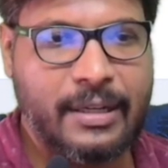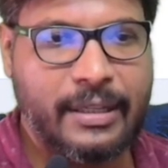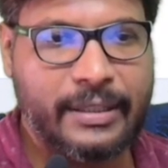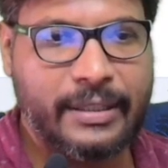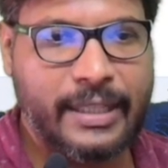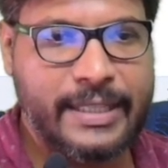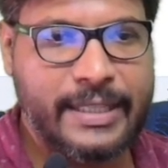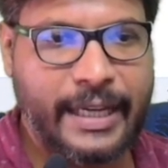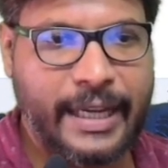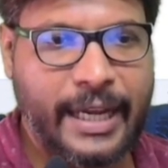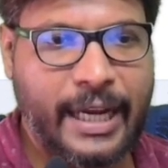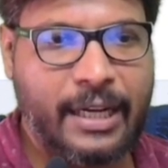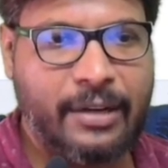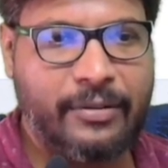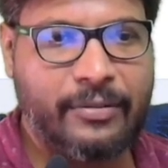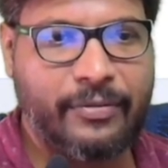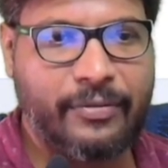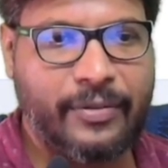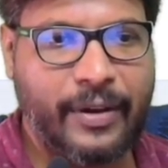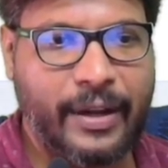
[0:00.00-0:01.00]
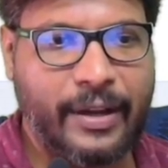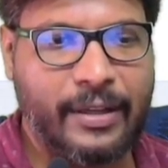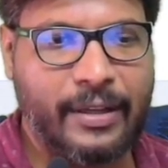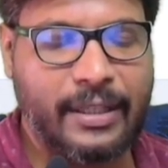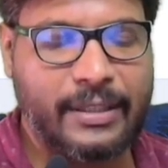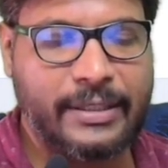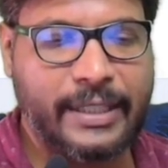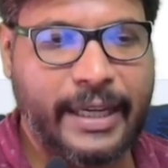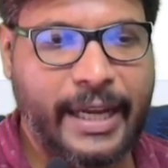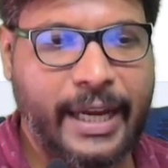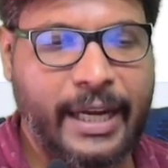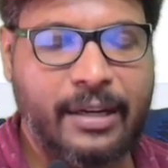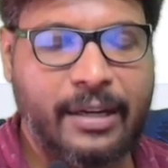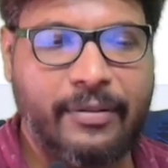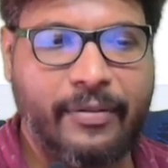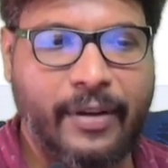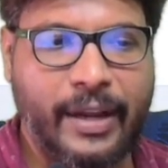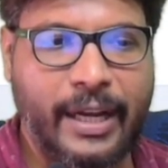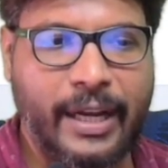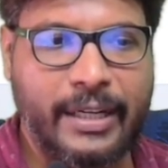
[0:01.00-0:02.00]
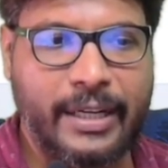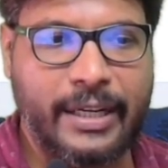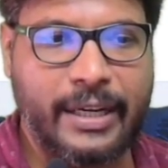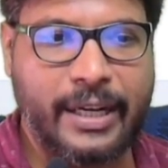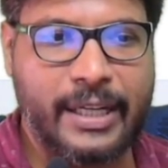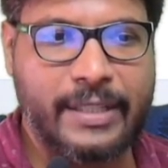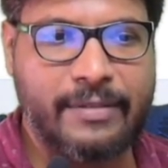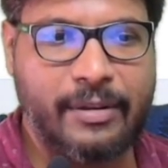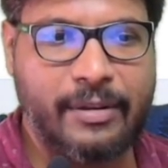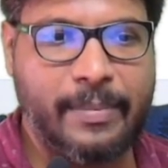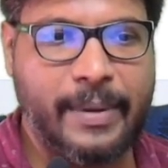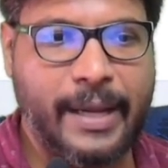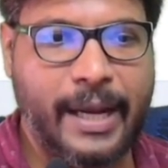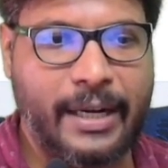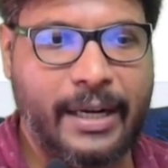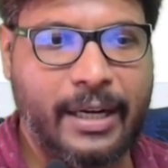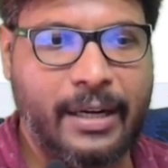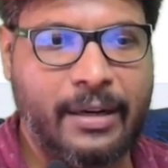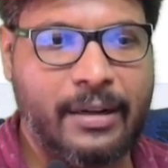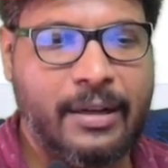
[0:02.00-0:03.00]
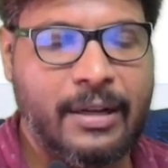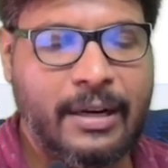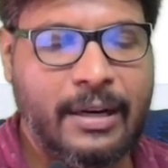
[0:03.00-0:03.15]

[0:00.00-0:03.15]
the second 500 records will be added.